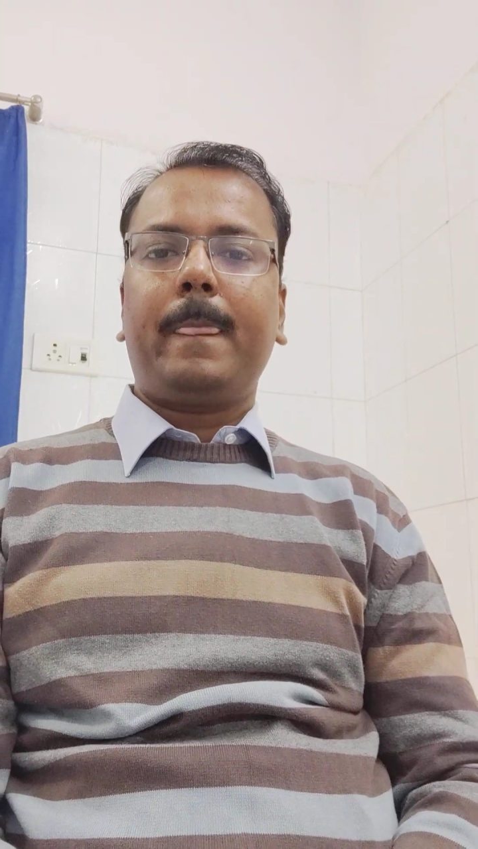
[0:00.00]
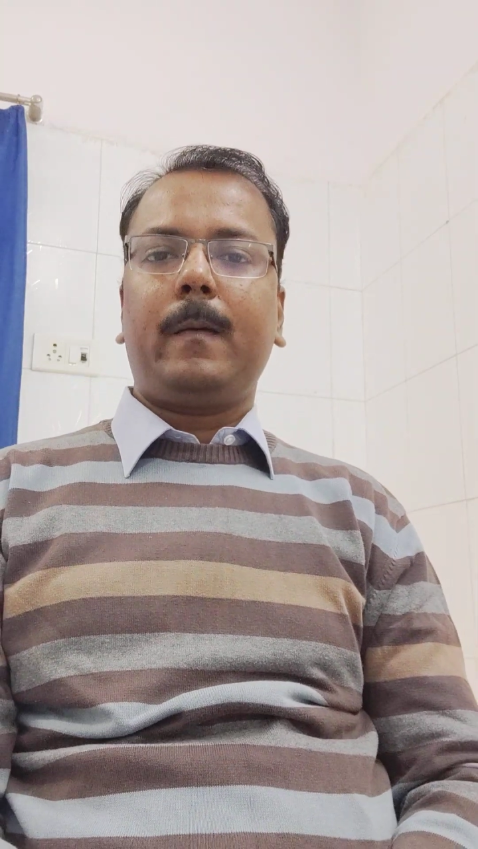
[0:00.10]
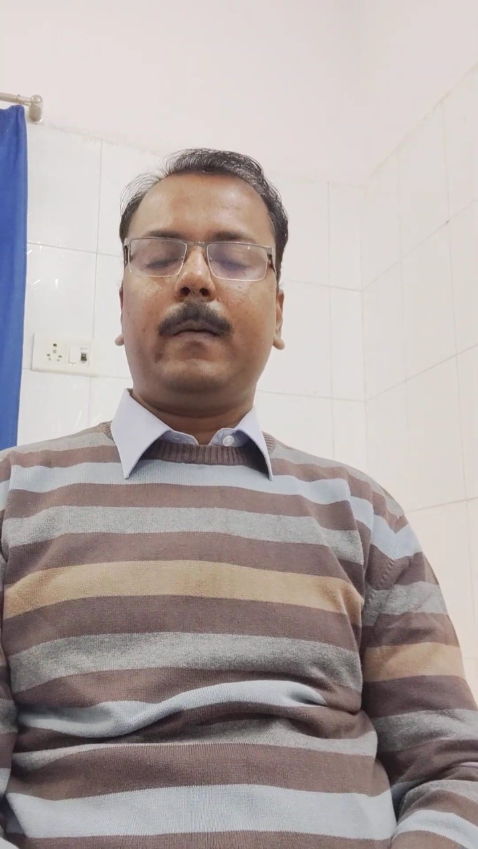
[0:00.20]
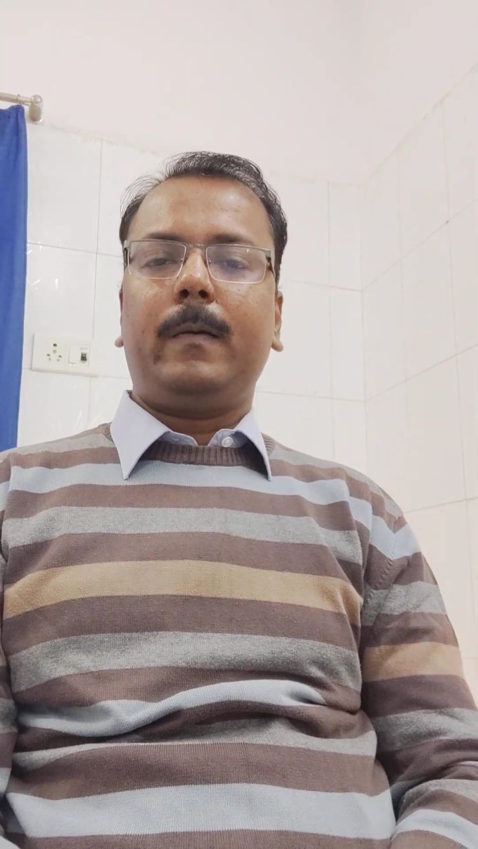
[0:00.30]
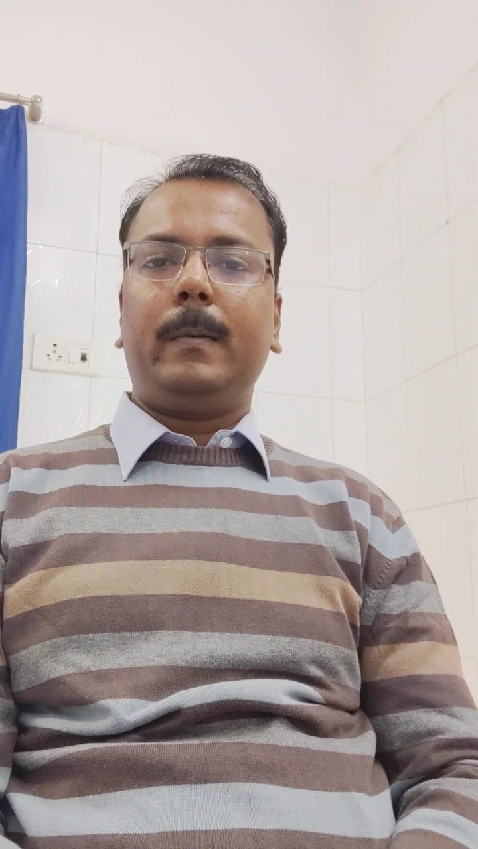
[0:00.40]

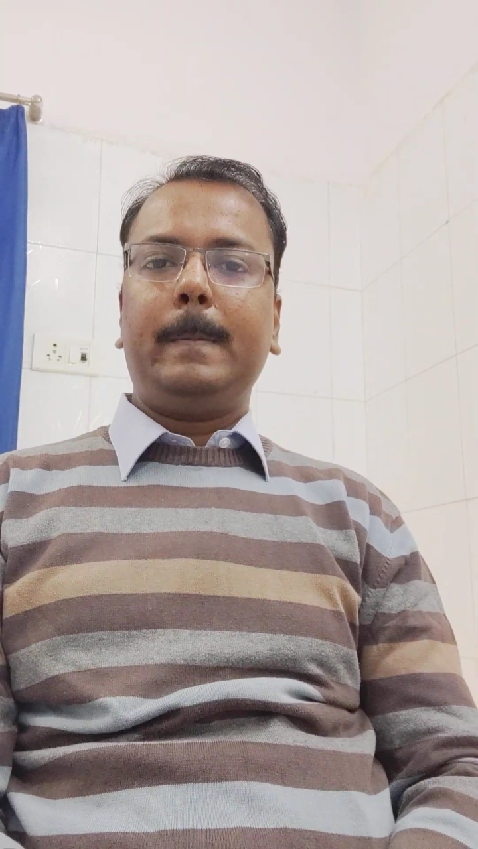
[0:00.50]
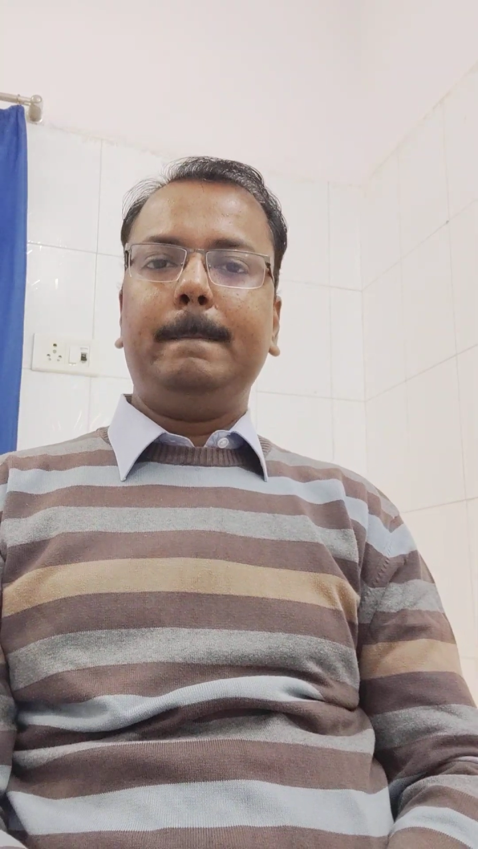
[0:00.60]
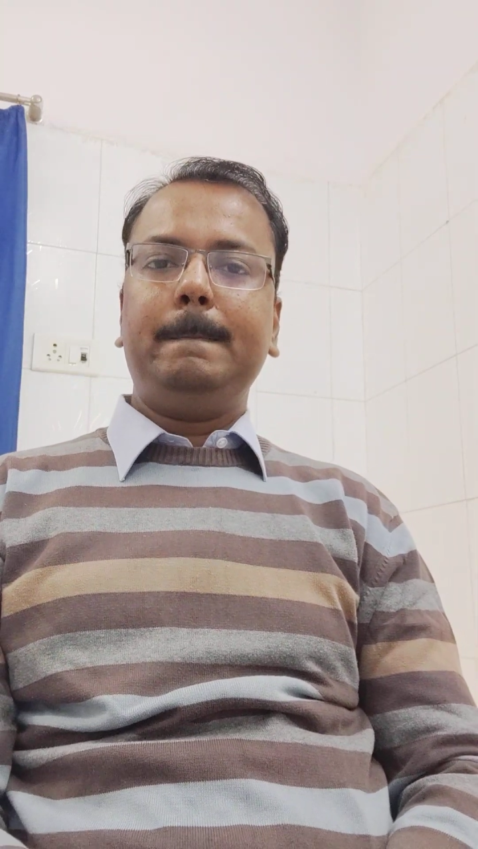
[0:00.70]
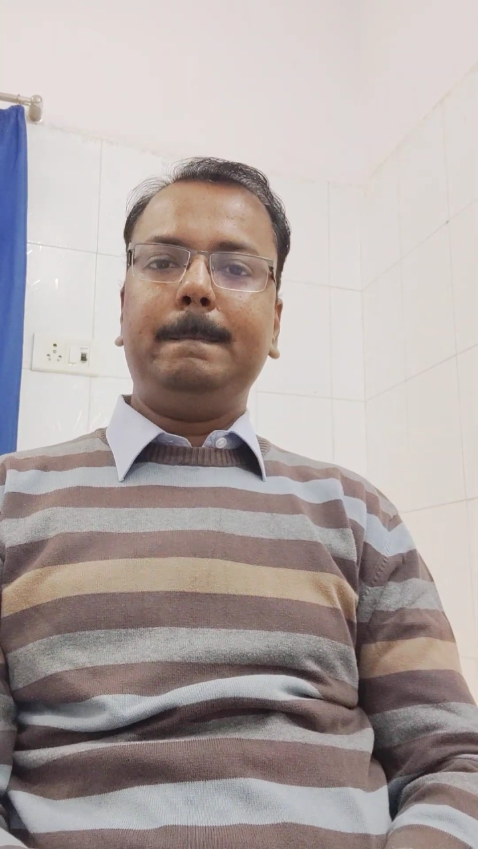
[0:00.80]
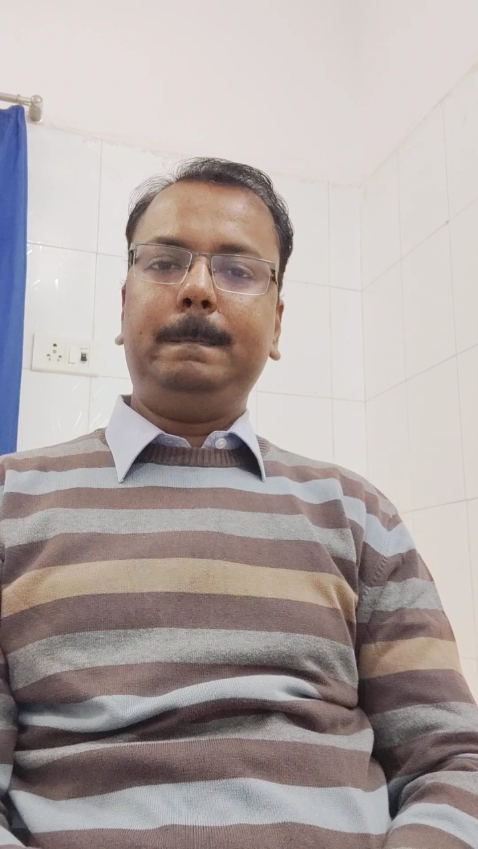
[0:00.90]
or
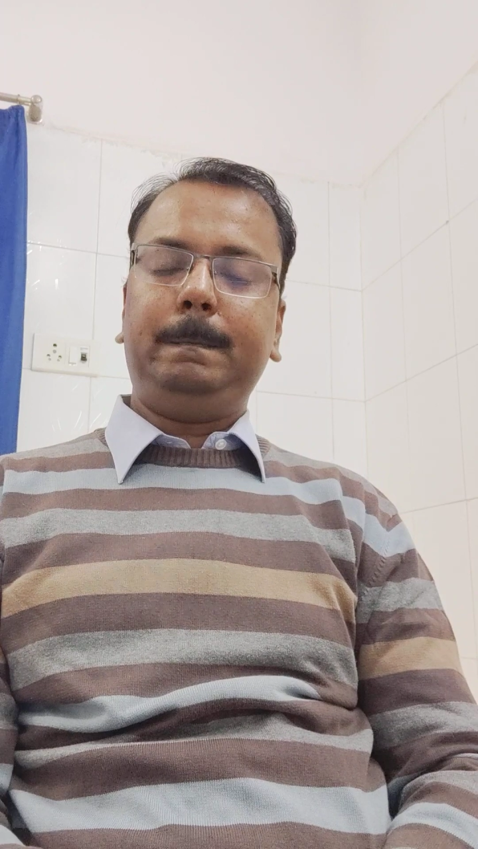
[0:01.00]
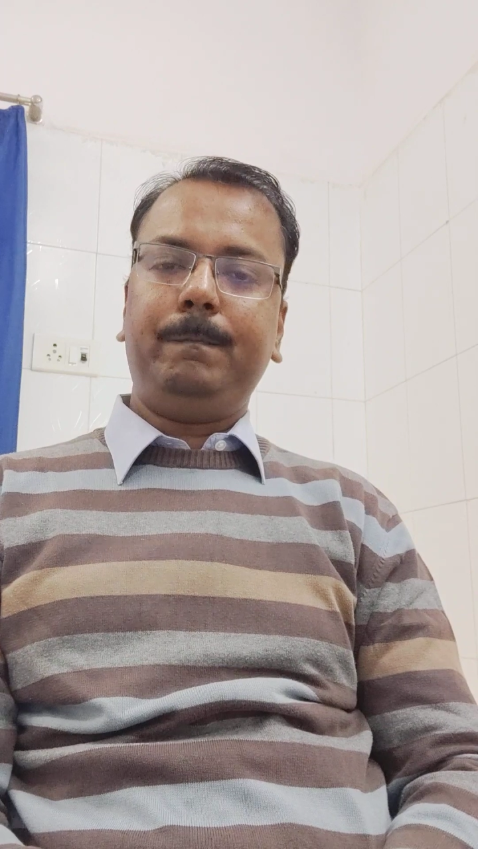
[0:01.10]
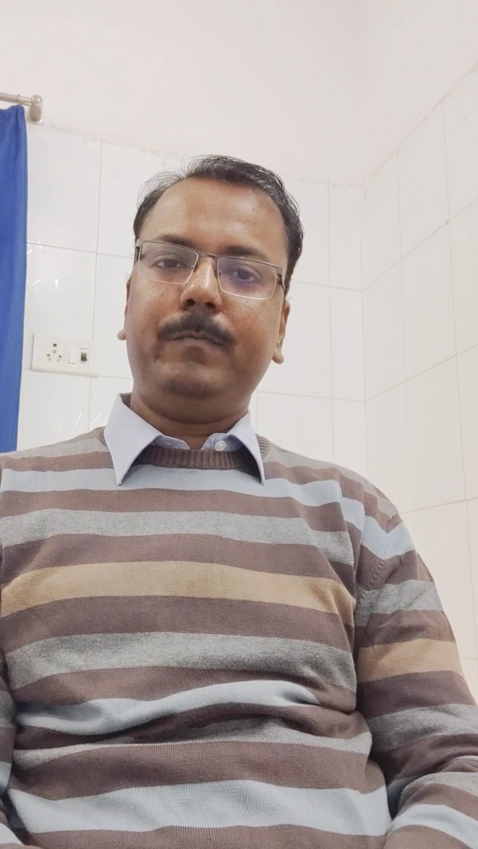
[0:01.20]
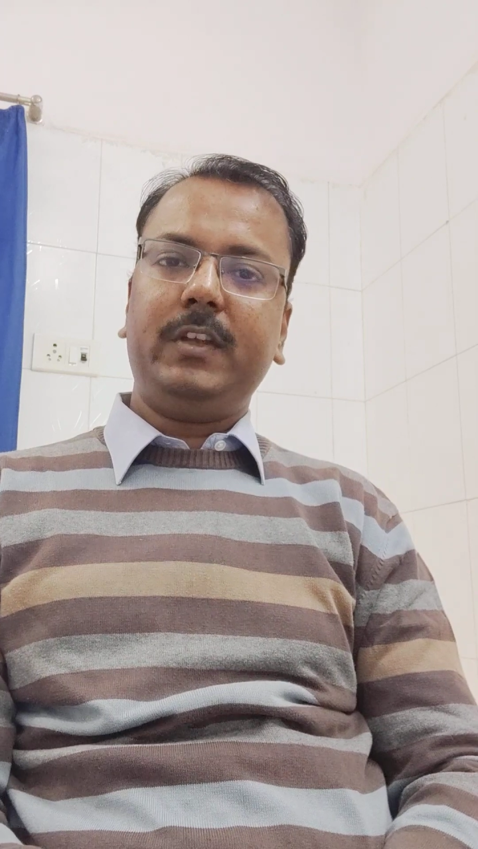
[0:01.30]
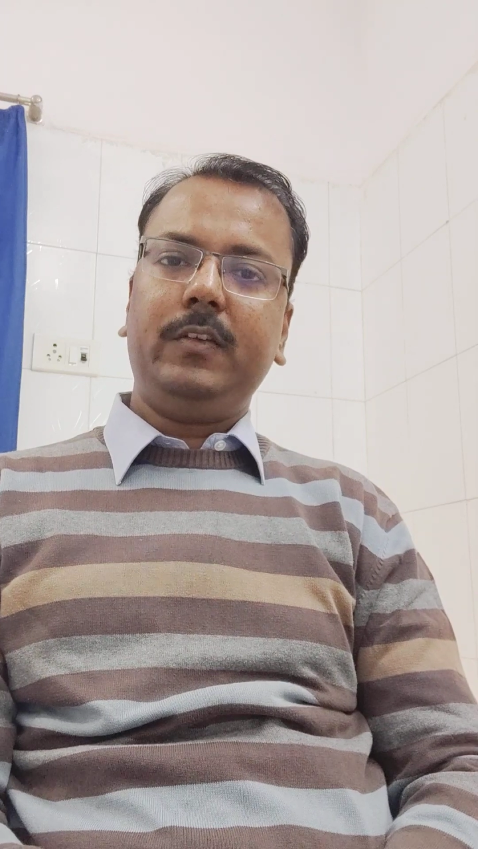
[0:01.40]

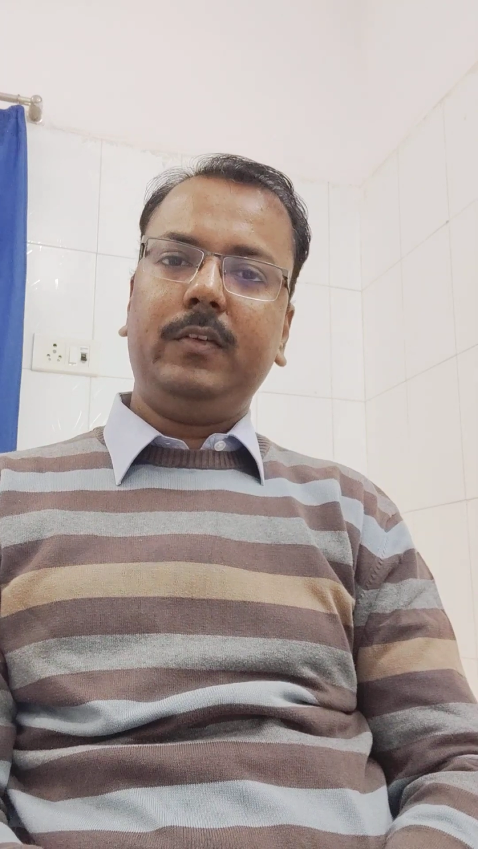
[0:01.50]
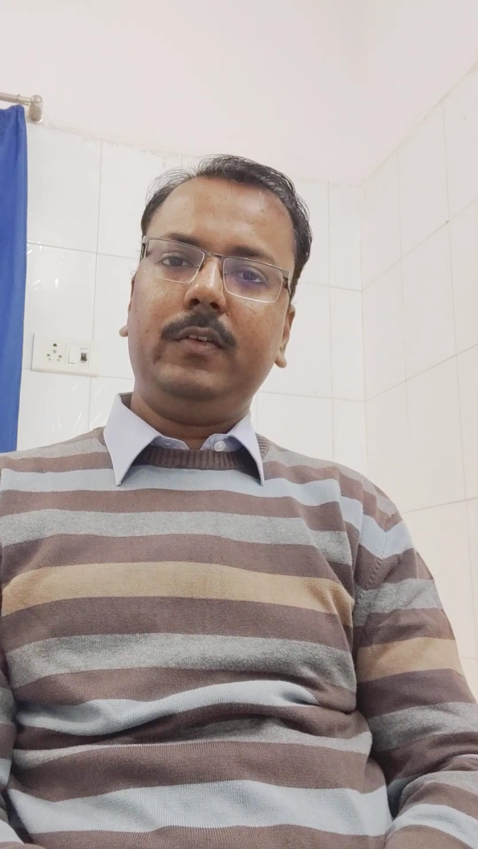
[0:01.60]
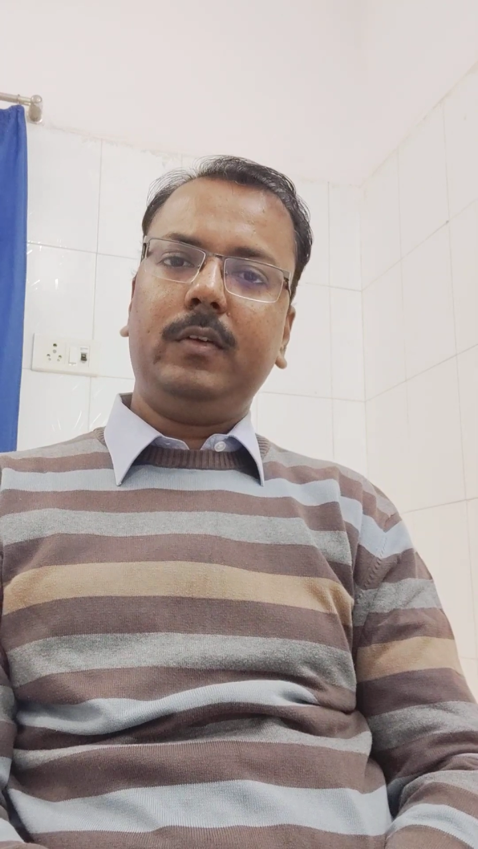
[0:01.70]
these